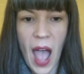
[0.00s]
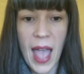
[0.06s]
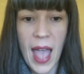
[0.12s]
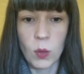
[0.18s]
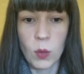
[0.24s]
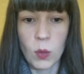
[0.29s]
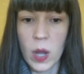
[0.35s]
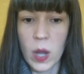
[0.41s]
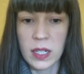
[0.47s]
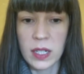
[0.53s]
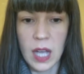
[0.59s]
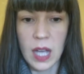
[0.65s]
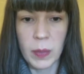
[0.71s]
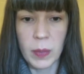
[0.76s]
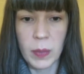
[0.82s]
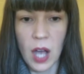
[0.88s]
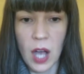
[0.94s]
I had
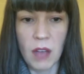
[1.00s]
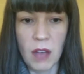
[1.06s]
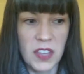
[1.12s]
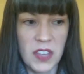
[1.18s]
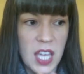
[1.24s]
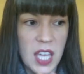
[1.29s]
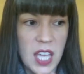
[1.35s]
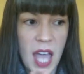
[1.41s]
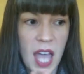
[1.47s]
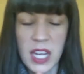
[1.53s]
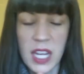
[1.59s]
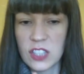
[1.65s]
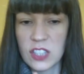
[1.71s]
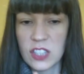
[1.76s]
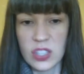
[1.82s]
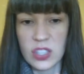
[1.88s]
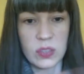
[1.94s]
one cup of coffee
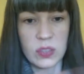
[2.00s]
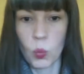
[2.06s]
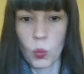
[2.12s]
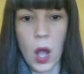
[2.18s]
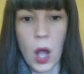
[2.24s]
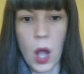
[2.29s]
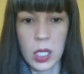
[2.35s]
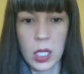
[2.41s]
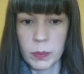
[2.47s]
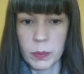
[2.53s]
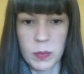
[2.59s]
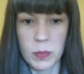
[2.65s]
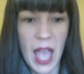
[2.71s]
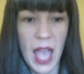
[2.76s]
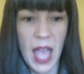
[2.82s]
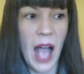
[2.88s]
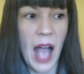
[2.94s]
and it just
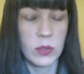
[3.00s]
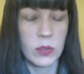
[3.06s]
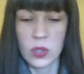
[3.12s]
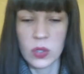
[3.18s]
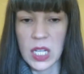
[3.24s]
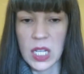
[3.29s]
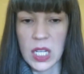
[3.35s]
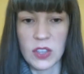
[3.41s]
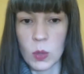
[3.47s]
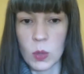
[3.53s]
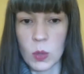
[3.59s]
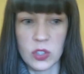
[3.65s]
walloped me, absolutely.